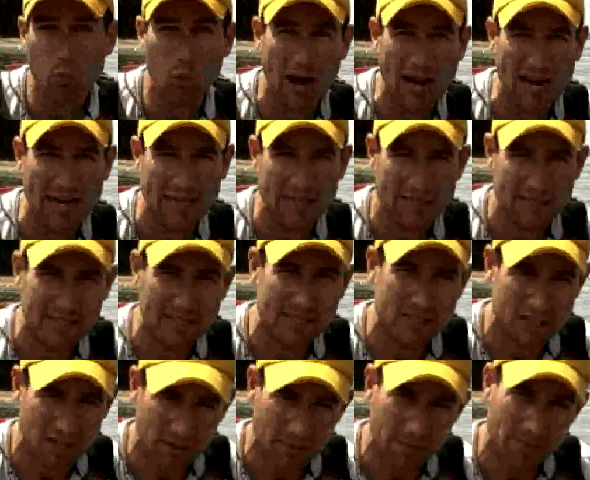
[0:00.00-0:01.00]
weighting
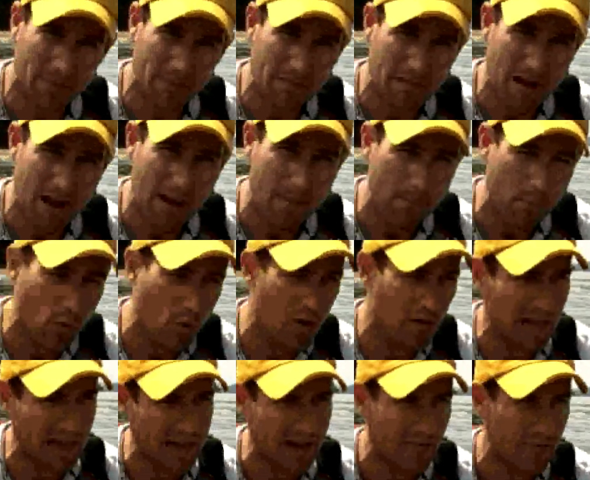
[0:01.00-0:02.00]
system. I pour a
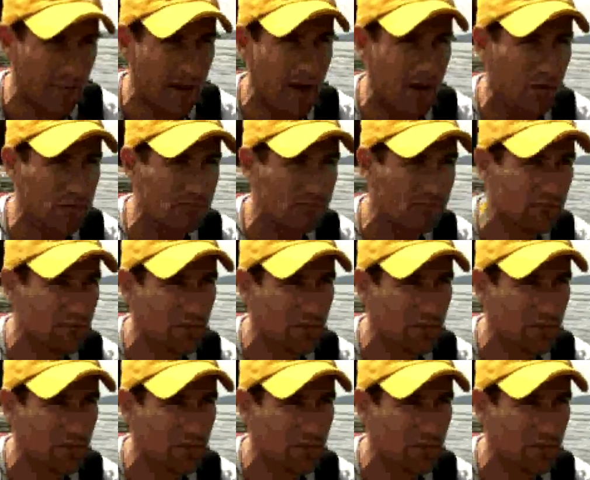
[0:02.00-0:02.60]
lot of my own